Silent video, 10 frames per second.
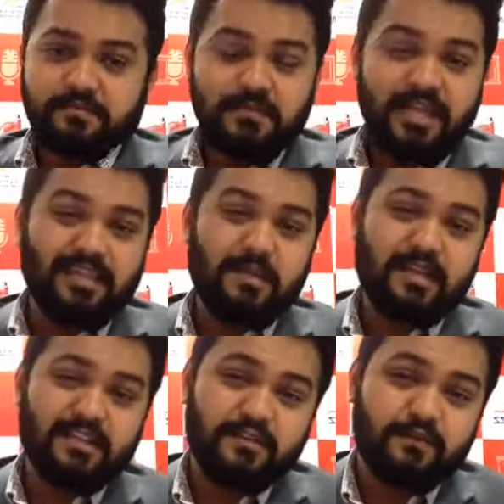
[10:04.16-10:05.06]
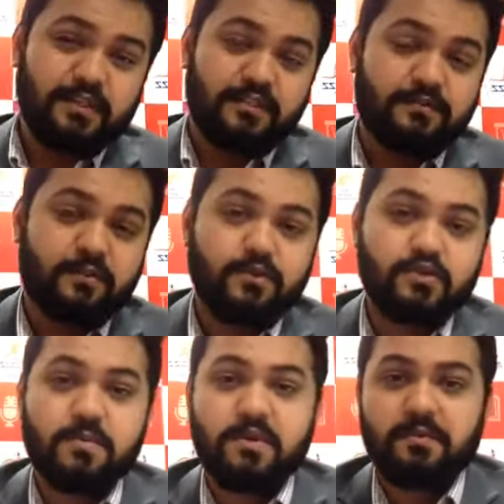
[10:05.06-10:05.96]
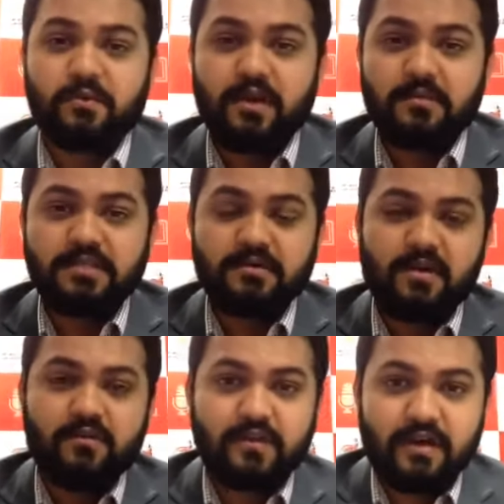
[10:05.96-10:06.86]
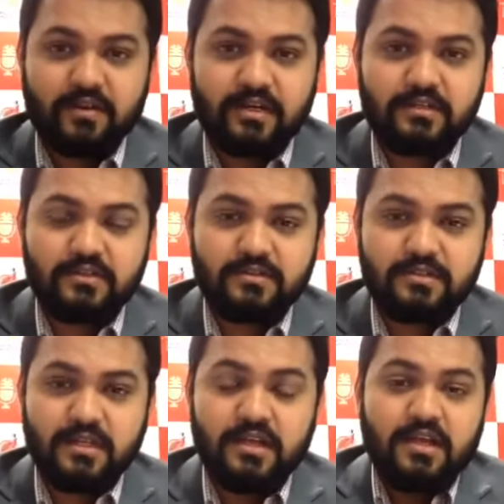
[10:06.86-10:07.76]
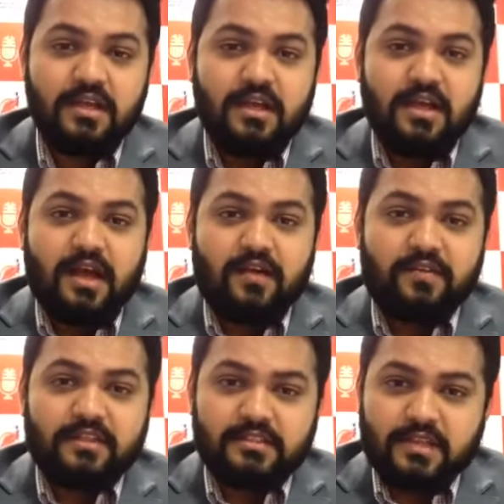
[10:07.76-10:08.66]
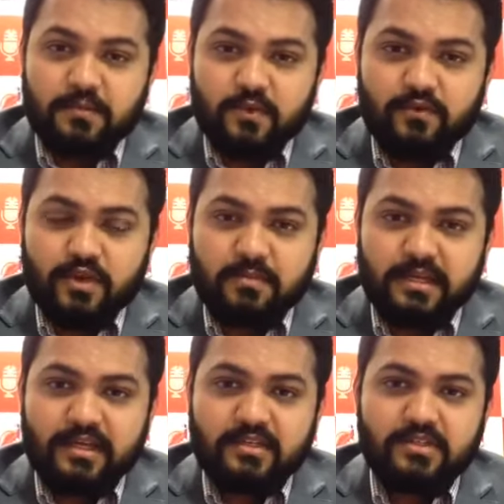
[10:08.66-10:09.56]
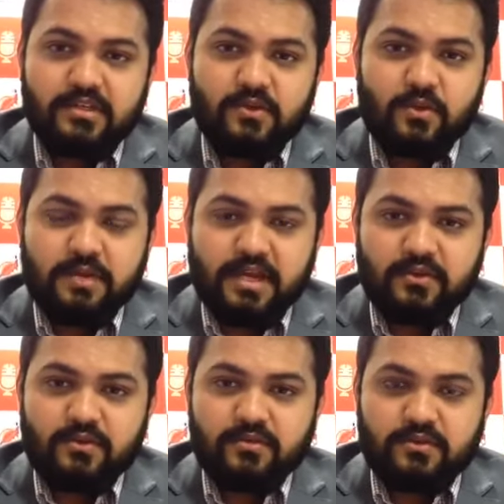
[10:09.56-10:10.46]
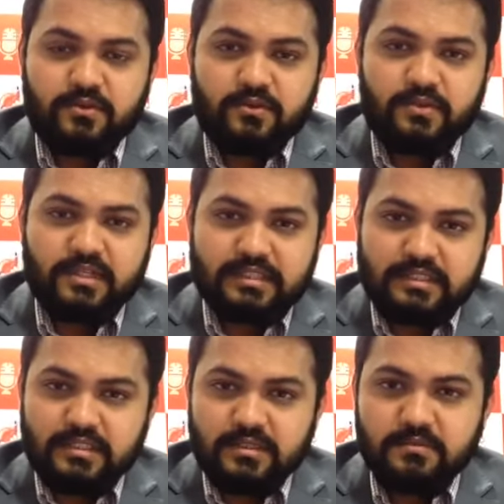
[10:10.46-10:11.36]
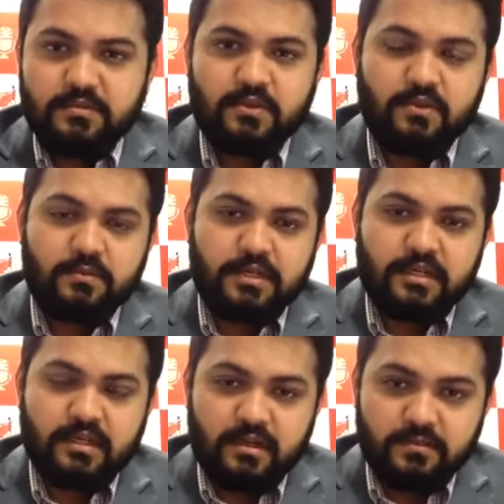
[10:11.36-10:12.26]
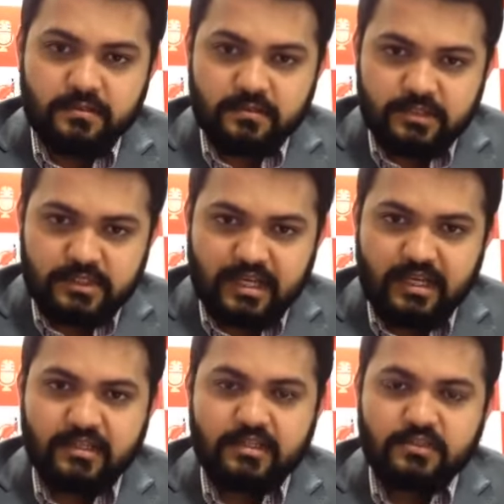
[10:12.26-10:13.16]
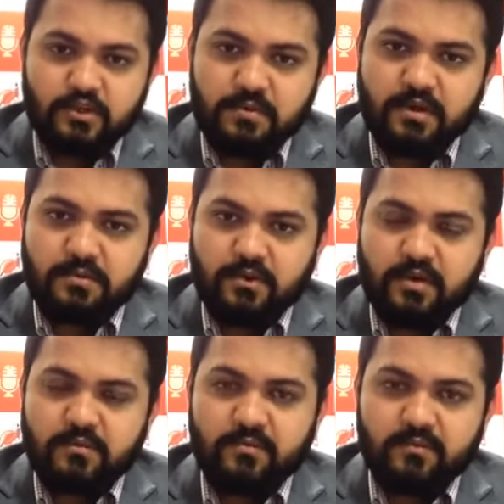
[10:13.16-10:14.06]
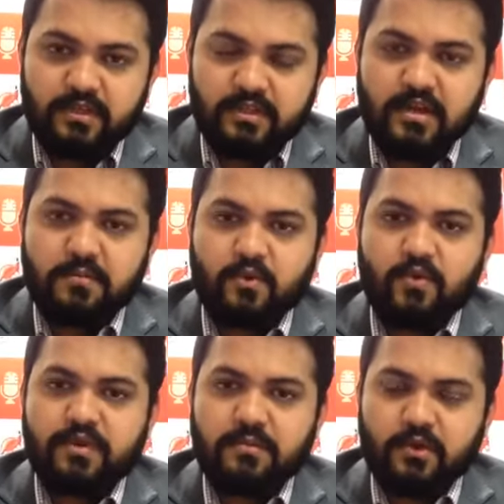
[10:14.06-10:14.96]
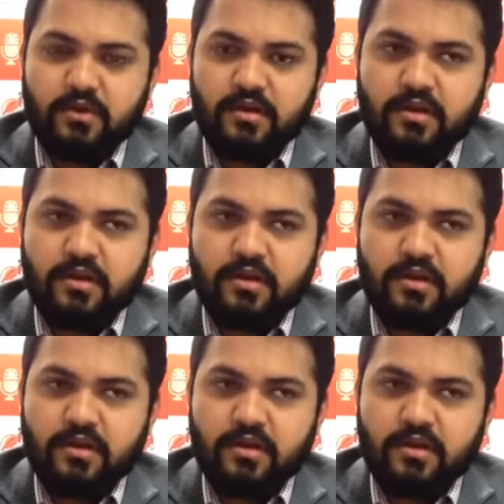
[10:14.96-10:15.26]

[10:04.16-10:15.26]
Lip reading: The application fees for job ready program is around $500. Once they approve your application, you will be enrolled through their system. You will be starting the job ready program with an approved employer.